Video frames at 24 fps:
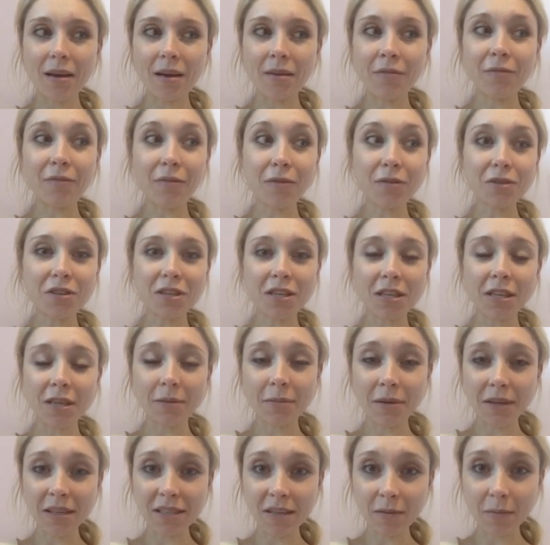Unfortunately,
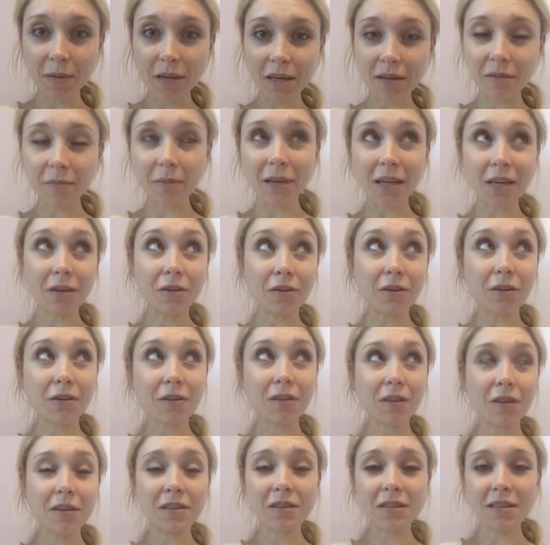because I've been admitted on a
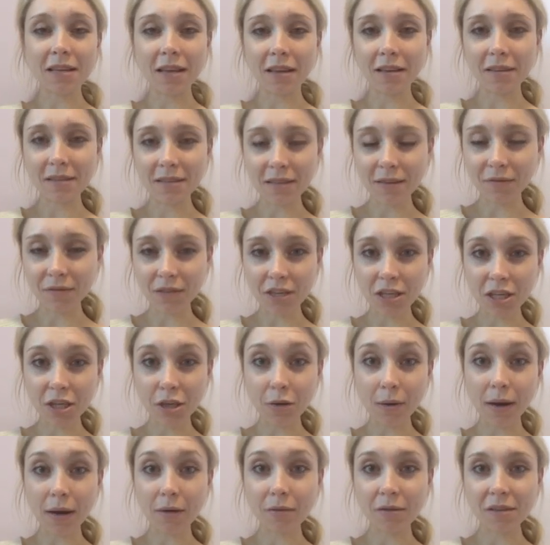Thursday, the
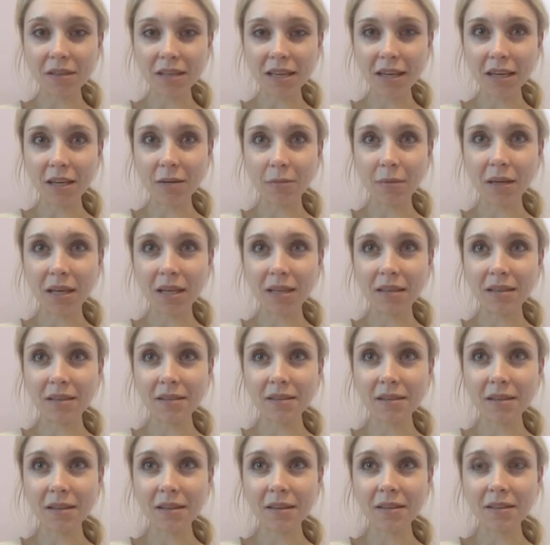72 hours kind of
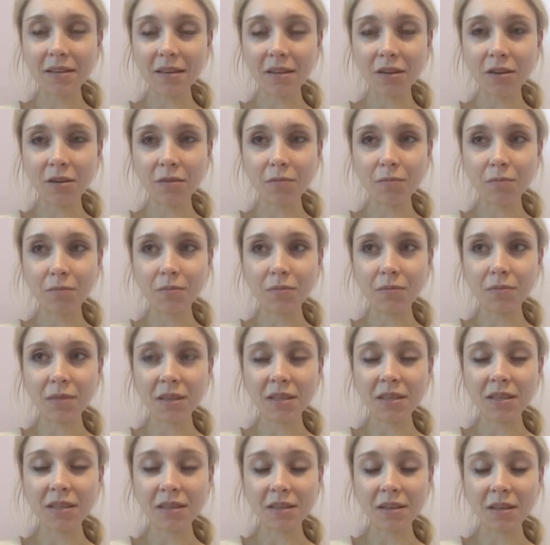means that
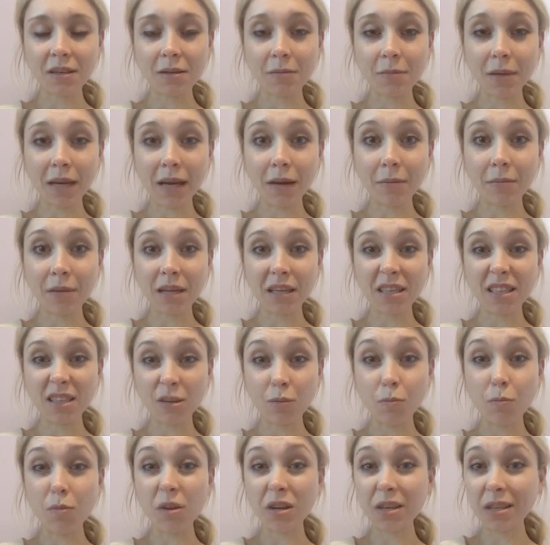this is gonna be happening
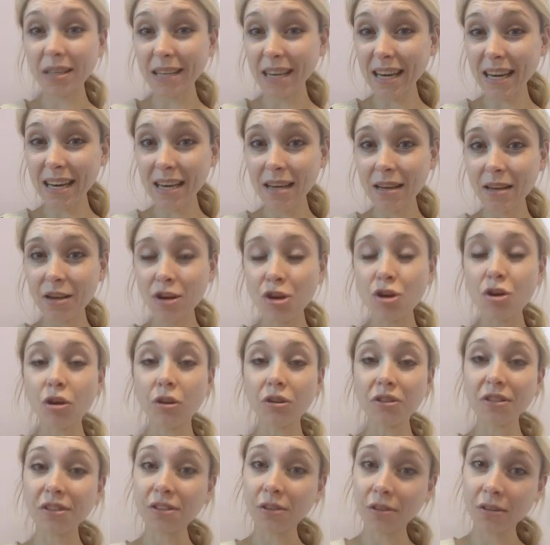till Monday,
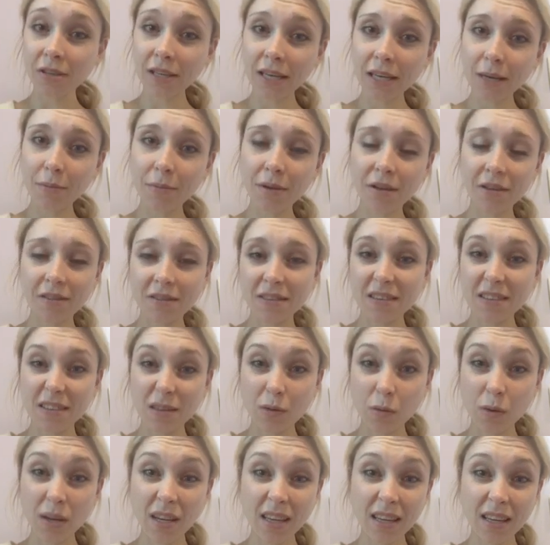not Sunday, because it's
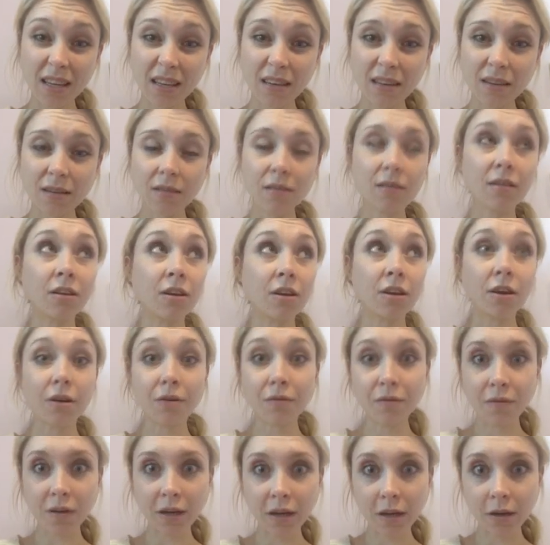the weekend.
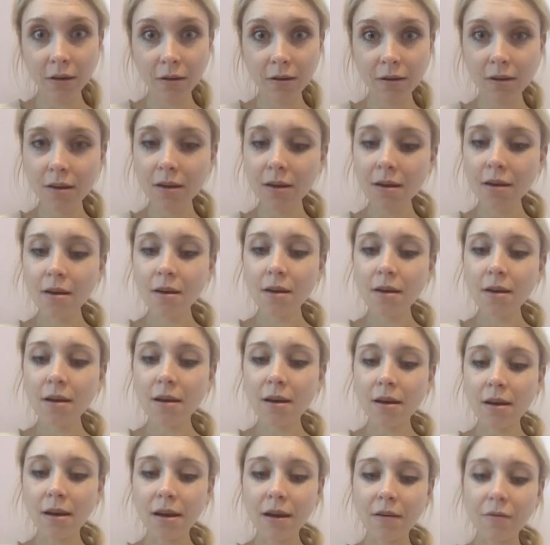Go figure.
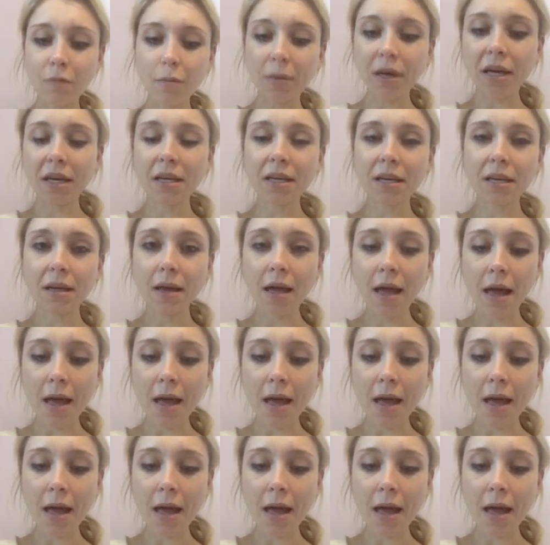Never mind.